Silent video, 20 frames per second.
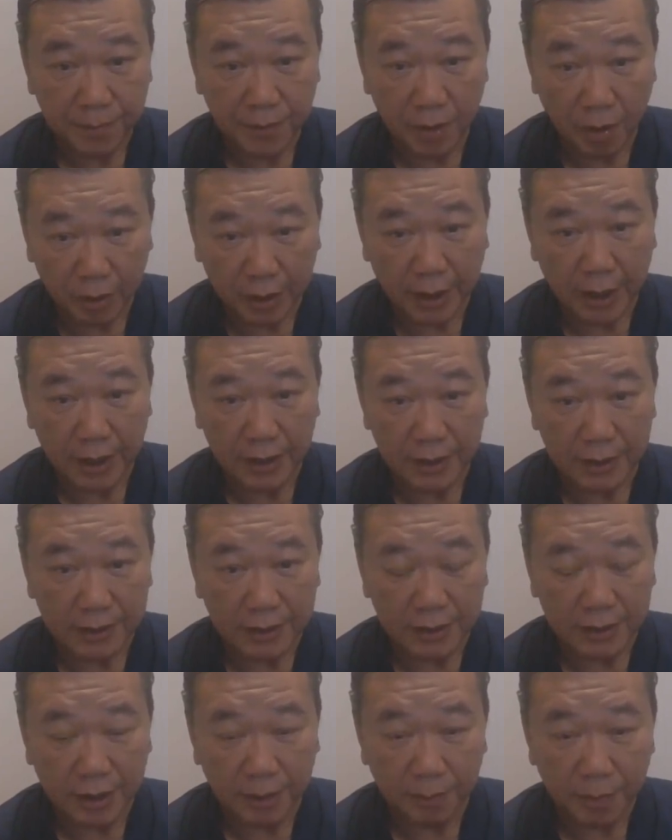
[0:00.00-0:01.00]
Okay, this is a
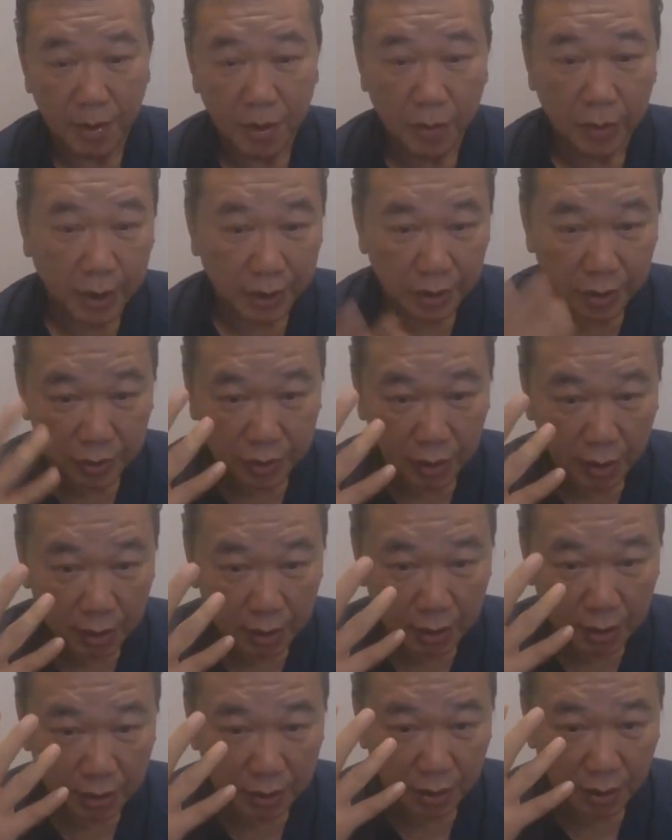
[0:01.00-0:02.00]
thing. You can use
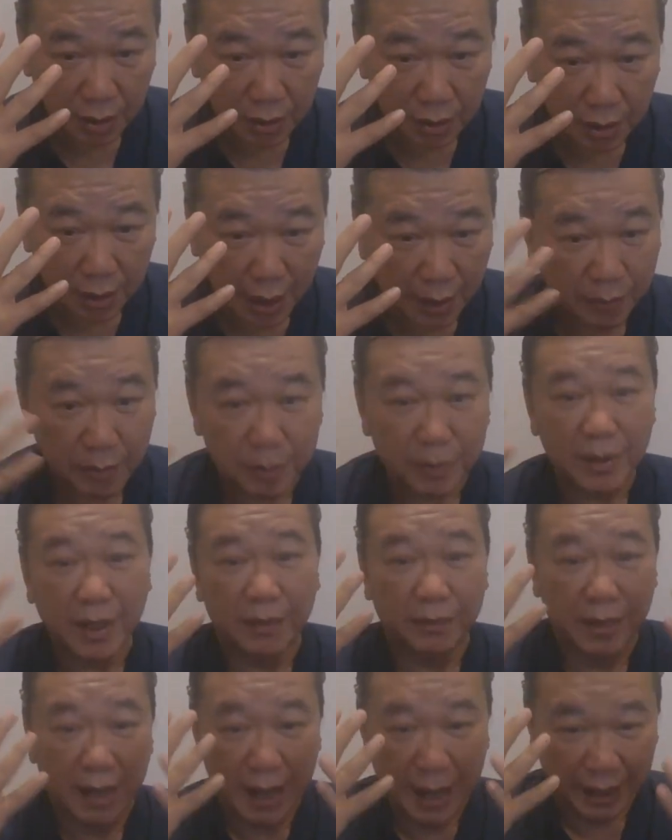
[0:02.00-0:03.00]
your everybody
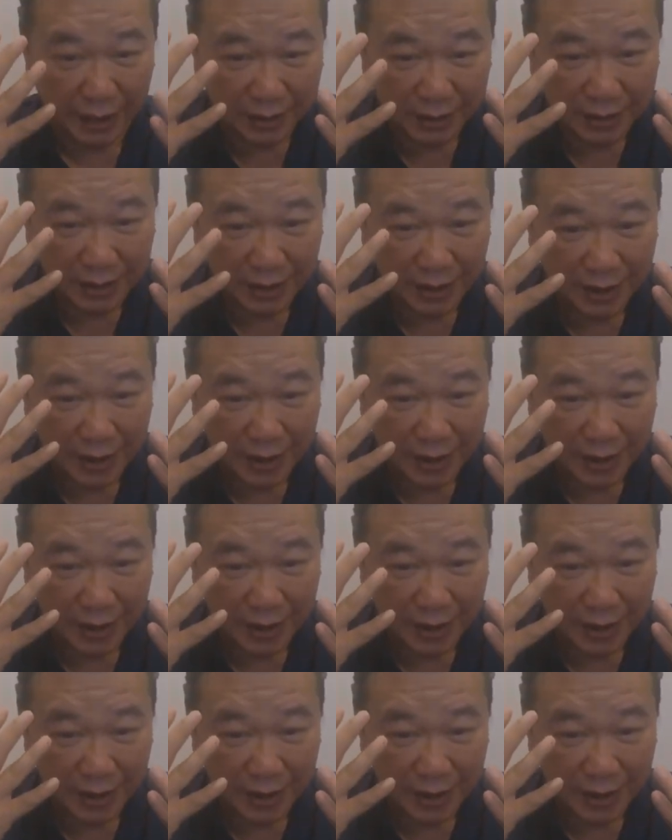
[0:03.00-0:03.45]
have eyes,